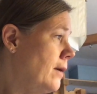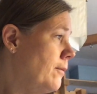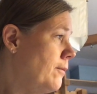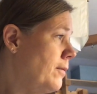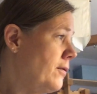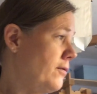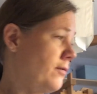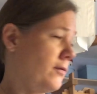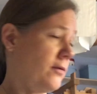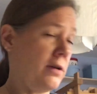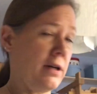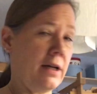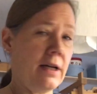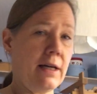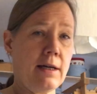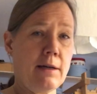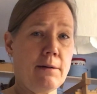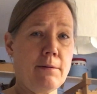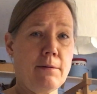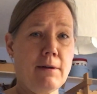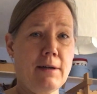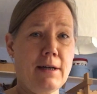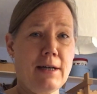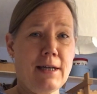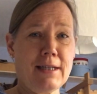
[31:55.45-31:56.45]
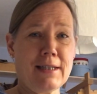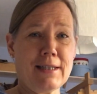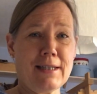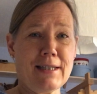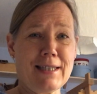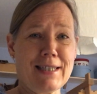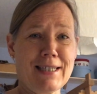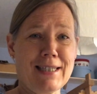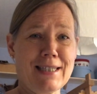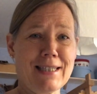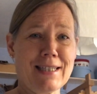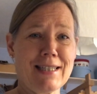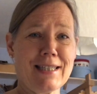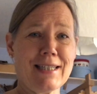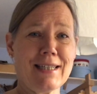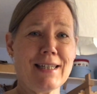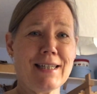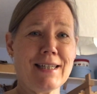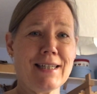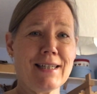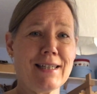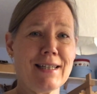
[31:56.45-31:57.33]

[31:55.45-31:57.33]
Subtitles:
before I end this